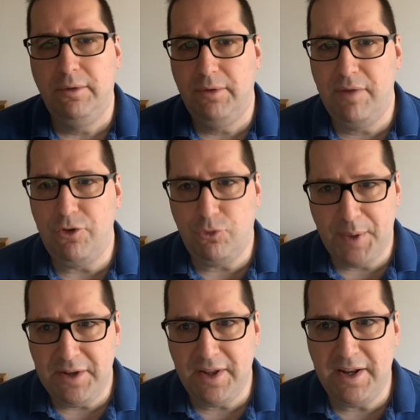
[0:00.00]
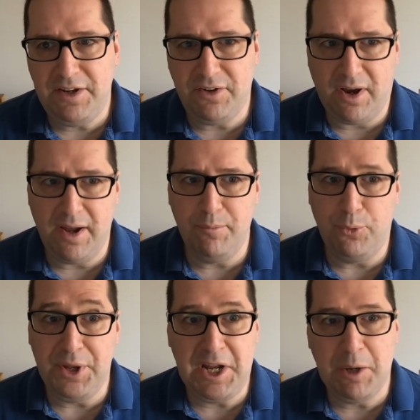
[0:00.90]
If you spend any time
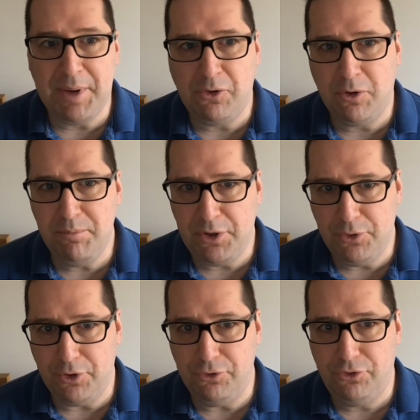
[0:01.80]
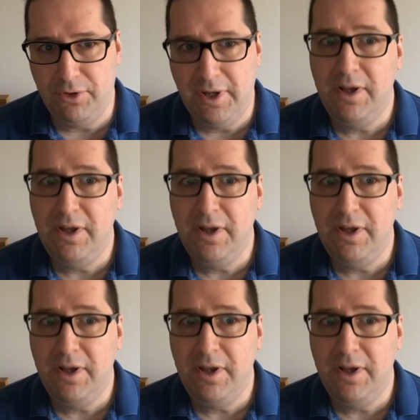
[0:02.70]
reading about computers,